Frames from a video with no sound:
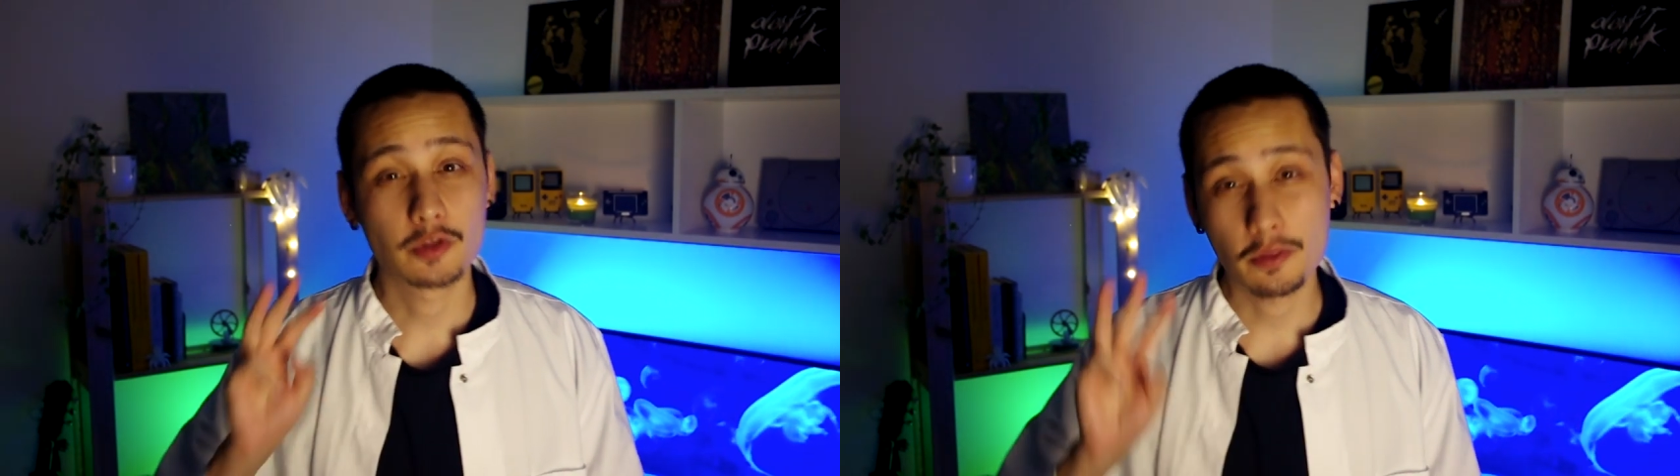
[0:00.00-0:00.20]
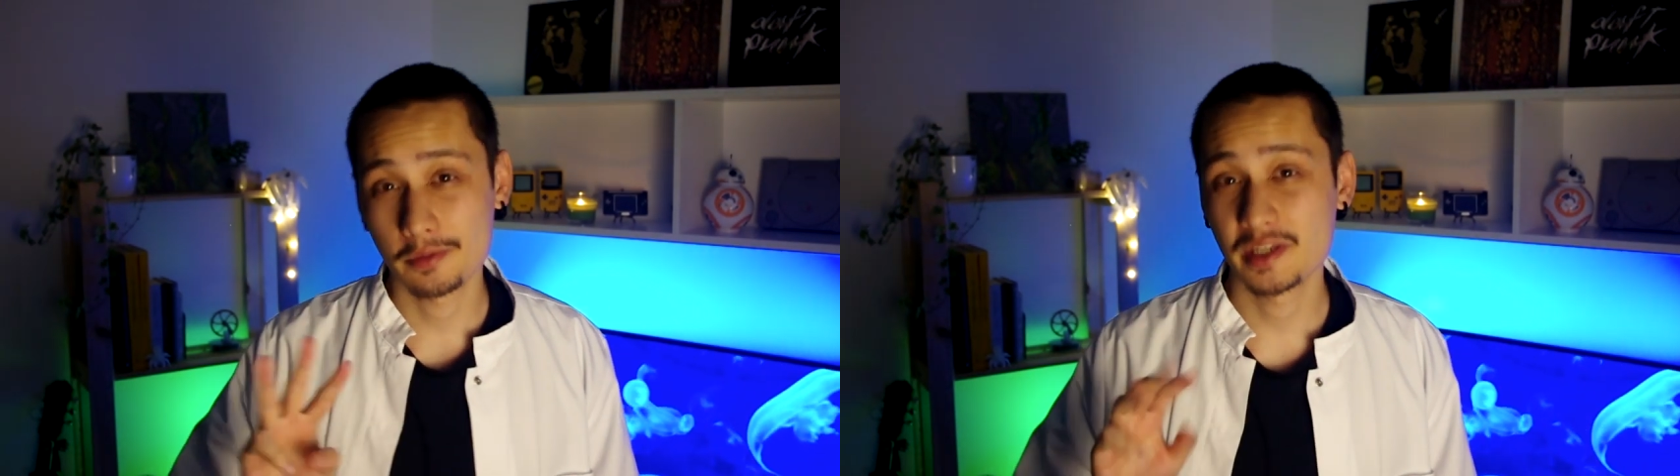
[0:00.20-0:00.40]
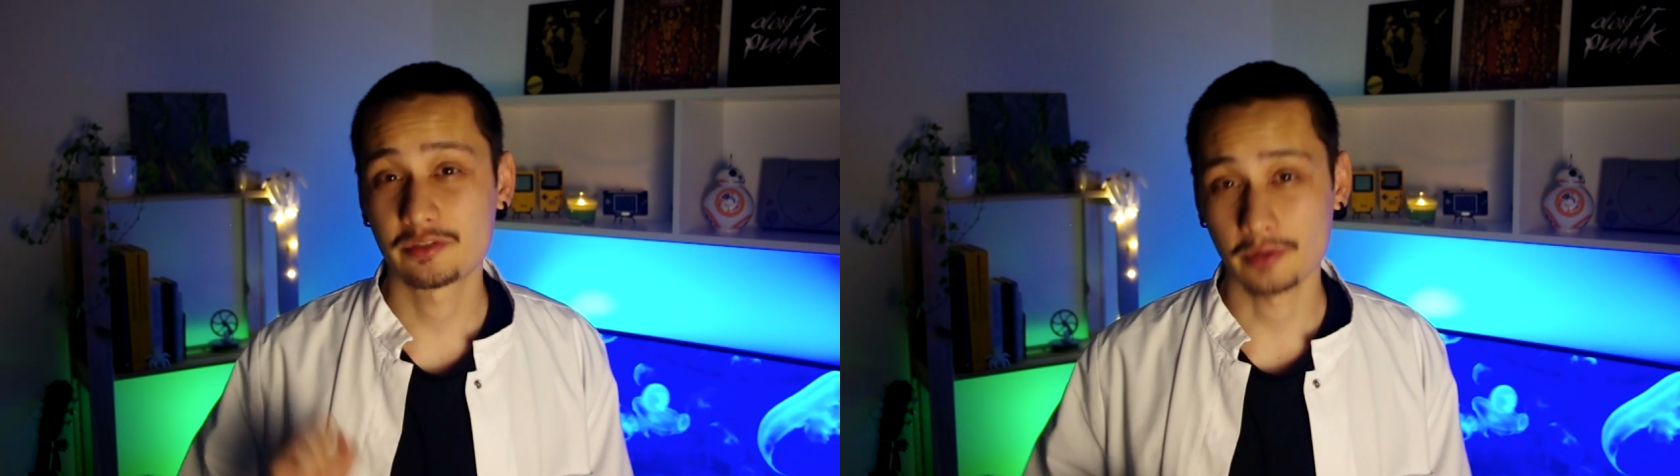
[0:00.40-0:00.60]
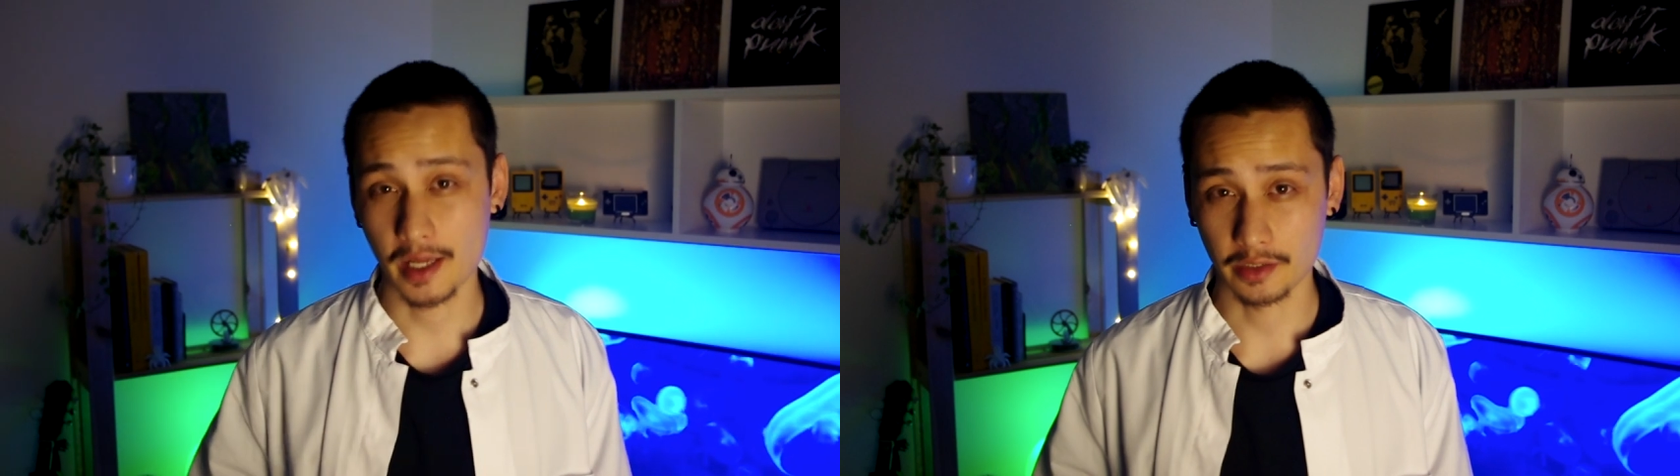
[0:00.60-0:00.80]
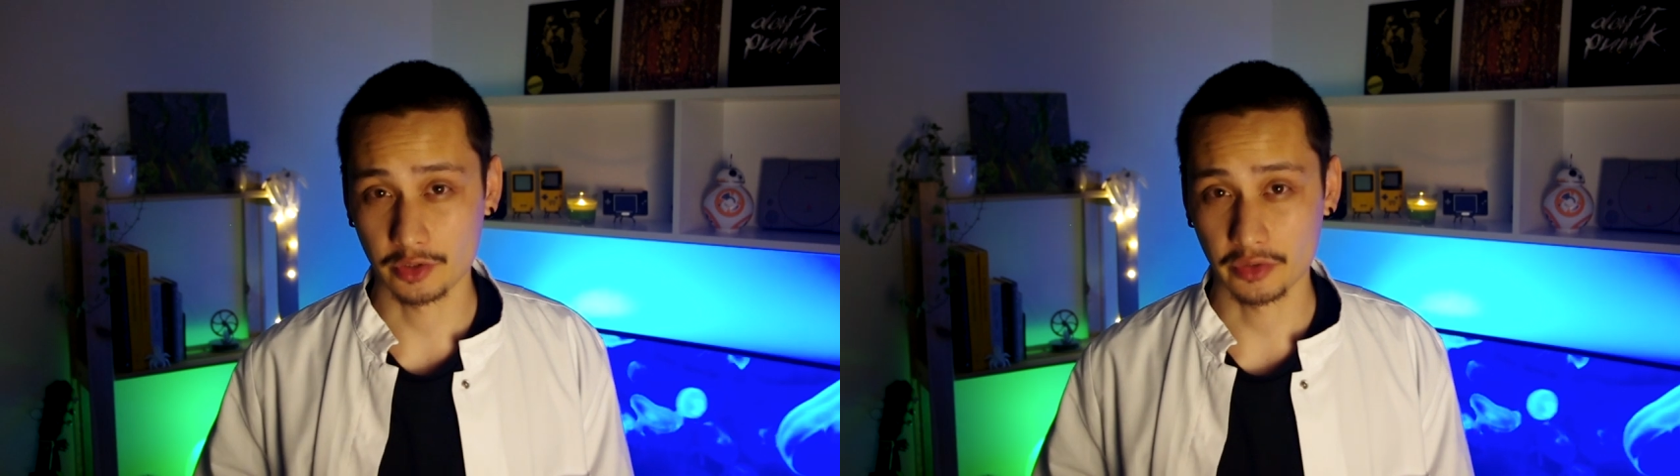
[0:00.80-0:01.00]
three
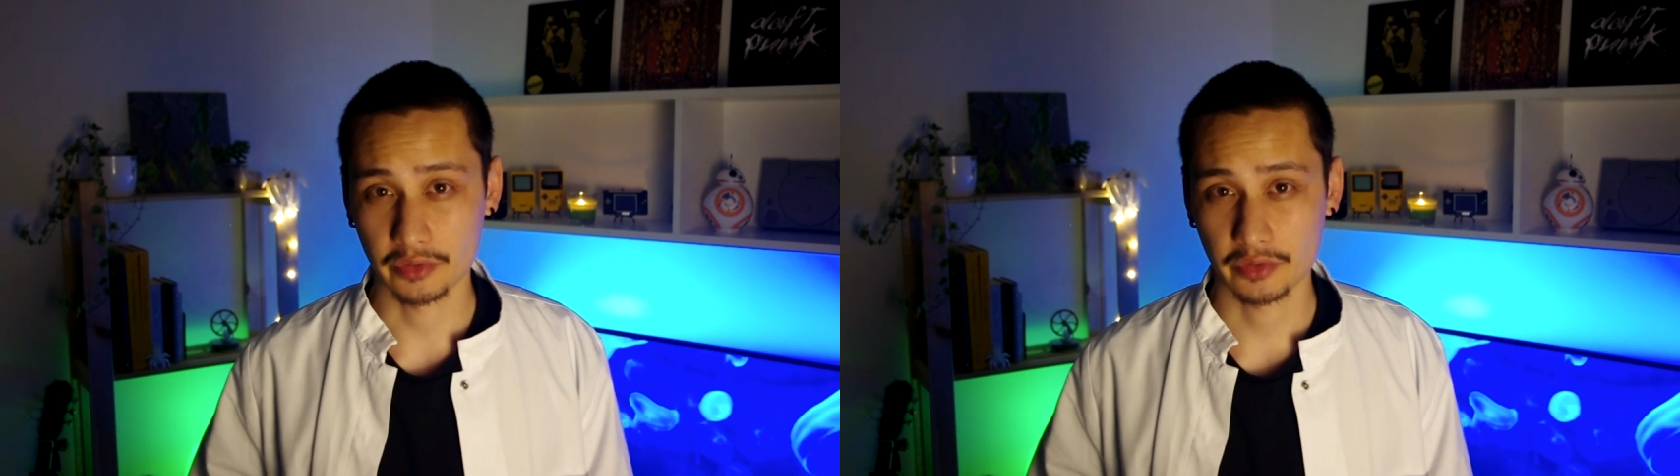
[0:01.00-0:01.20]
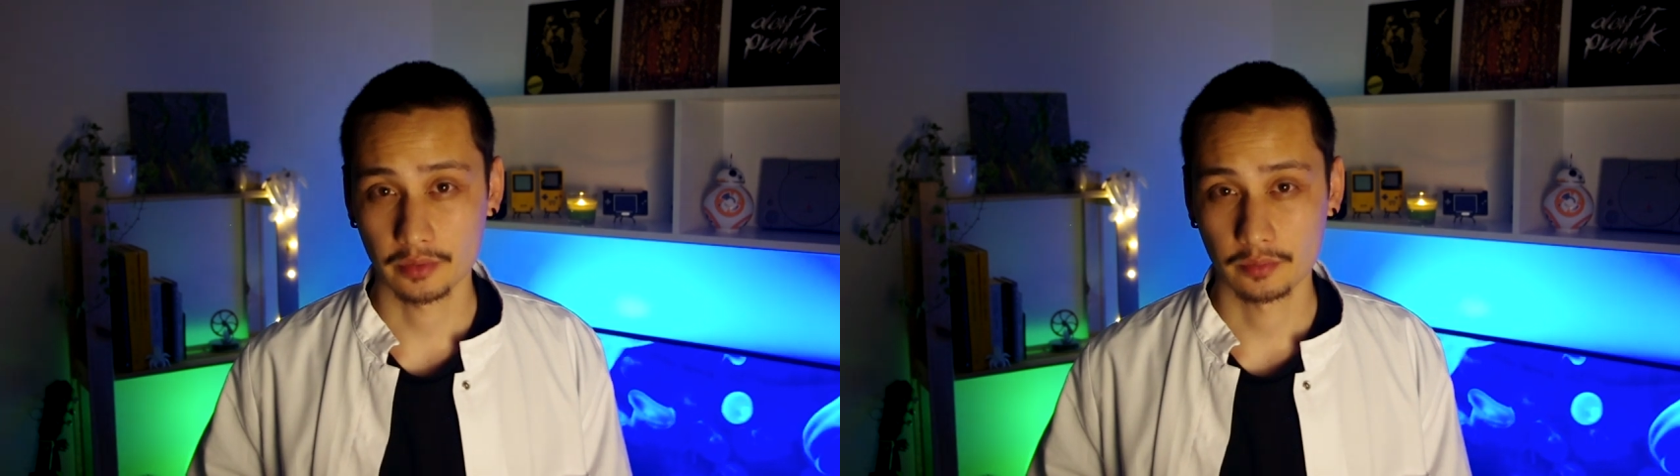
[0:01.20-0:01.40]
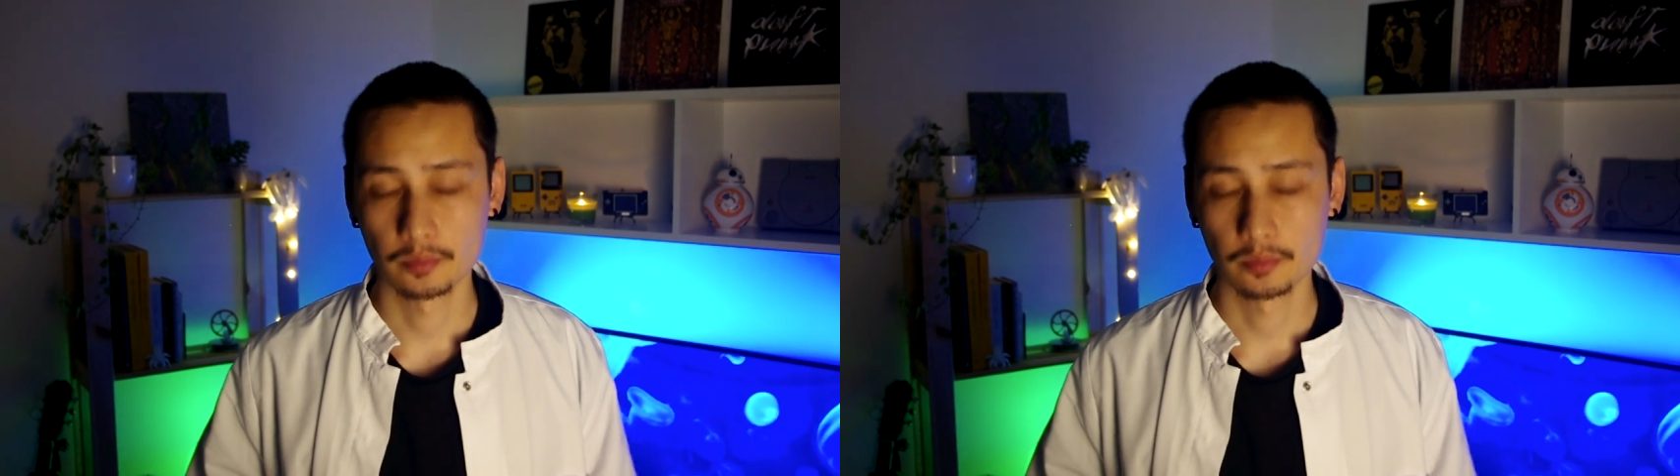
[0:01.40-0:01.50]
strategies.